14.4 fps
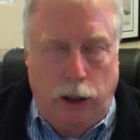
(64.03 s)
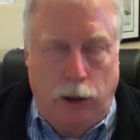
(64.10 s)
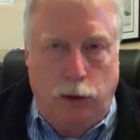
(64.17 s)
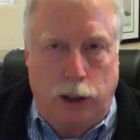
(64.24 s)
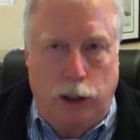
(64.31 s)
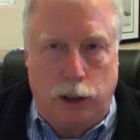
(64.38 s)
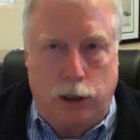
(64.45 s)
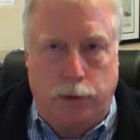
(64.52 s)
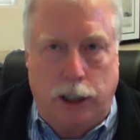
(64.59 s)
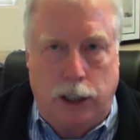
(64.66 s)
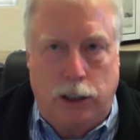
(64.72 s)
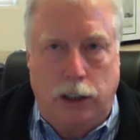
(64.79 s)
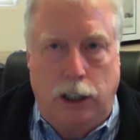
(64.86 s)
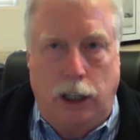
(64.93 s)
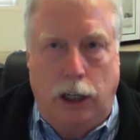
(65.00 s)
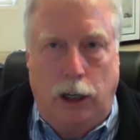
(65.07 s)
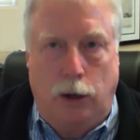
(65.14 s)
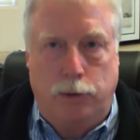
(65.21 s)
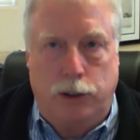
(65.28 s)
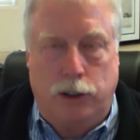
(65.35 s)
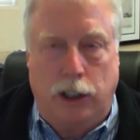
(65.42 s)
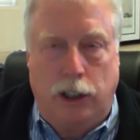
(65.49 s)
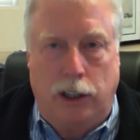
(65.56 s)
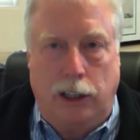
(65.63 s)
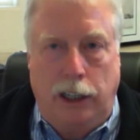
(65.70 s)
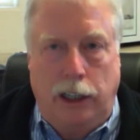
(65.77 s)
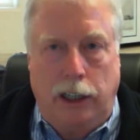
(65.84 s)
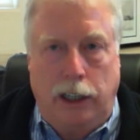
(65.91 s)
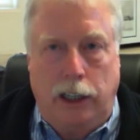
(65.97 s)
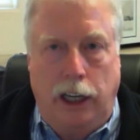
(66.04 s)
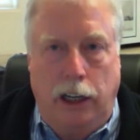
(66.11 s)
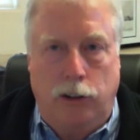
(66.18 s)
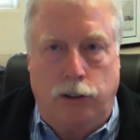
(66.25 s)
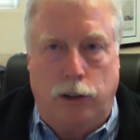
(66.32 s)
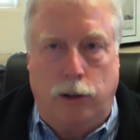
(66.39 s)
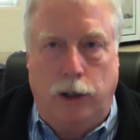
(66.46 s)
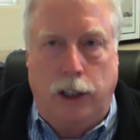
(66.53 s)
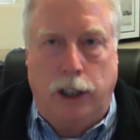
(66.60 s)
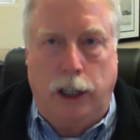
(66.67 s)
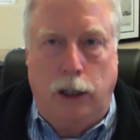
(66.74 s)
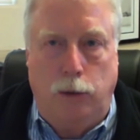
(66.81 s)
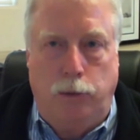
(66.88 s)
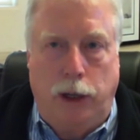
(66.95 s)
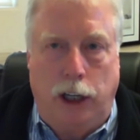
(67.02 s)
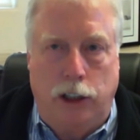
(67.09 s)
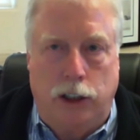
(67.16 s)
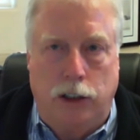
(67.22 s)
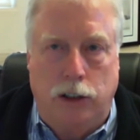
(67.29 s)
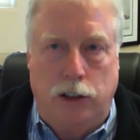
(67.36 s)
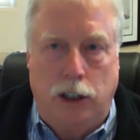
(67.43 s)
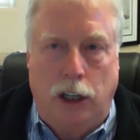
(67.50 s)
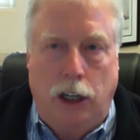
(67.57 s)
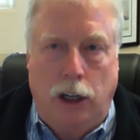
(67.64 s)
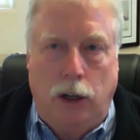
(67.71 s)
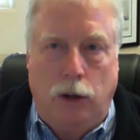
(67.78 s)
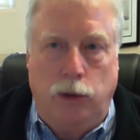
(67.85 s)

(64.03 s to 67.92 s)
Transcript: which especially helps uh, cancer related patients.